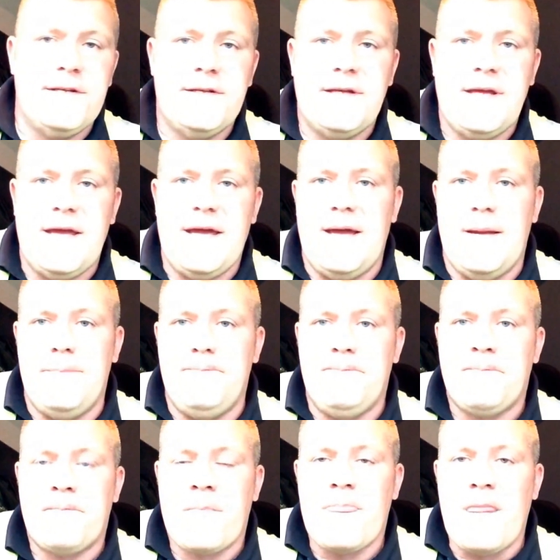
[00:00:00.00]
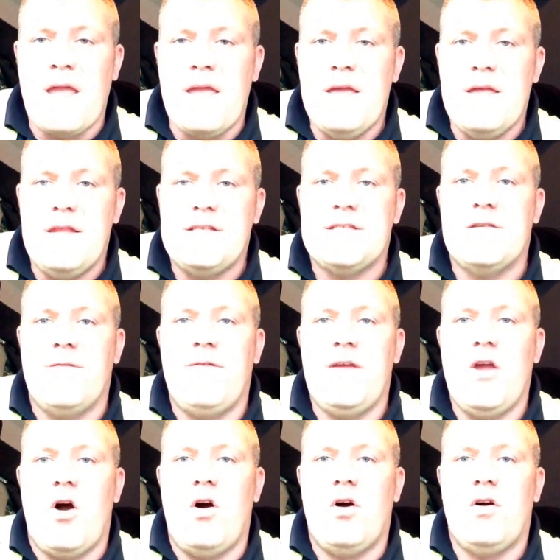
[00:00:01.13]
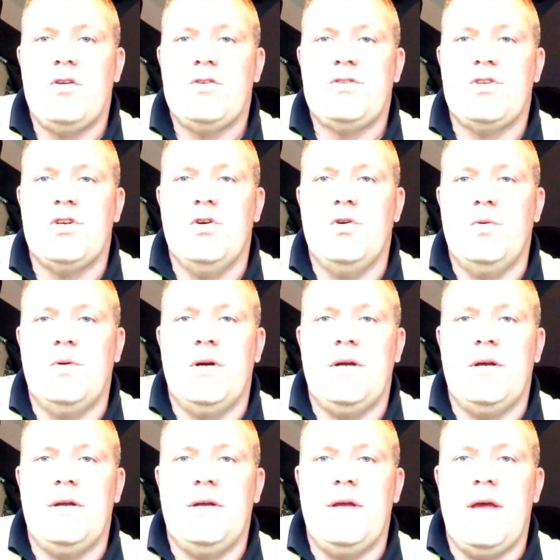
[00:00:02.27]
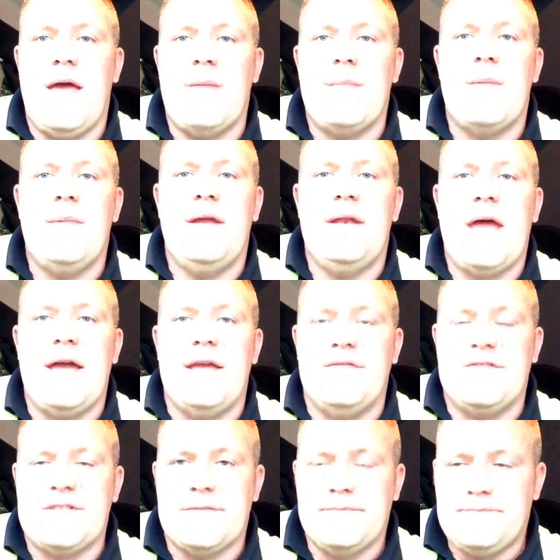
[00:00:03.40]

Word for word: Um, this is a VR to MMA knives.